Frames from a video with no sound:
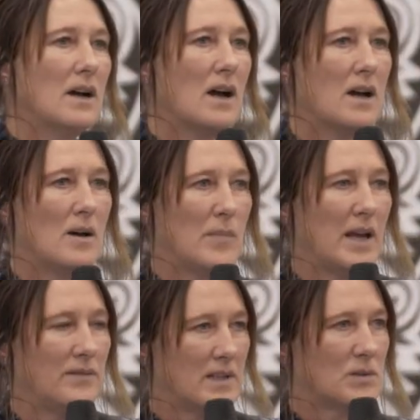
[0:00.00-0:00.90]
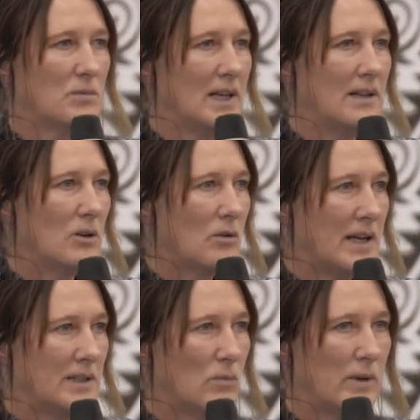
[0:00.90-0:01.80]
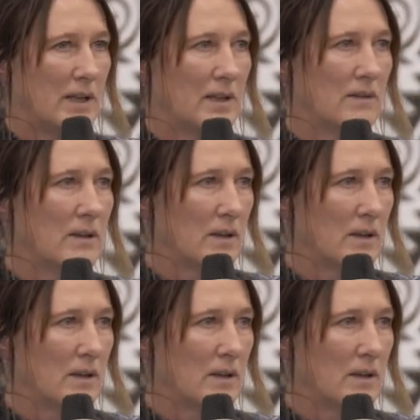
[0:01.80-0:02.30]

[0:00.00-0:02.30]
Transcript: And that's really the grade that we're